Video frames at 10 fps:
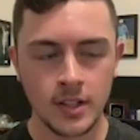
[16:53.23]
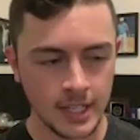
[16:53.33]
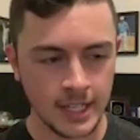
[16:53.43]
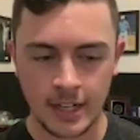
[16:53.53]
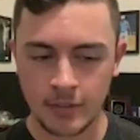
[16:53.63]

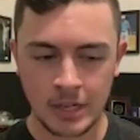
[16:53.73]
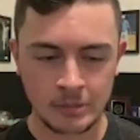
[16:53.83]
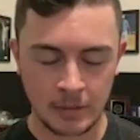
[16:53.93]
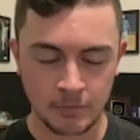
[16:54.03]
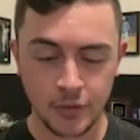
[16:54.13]
And
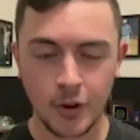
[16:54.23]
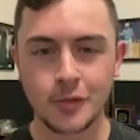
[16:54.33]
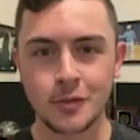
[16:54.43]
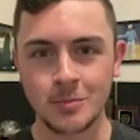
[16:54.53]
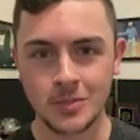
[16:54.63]
I'm far
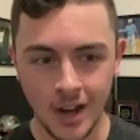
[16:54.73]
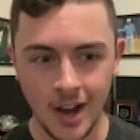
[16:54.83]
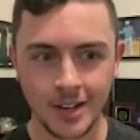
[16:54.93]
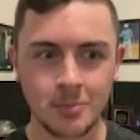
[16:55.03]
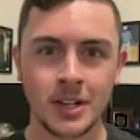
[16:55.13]
from
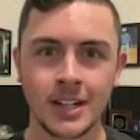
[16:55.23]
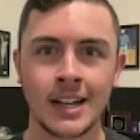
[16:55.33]
done, but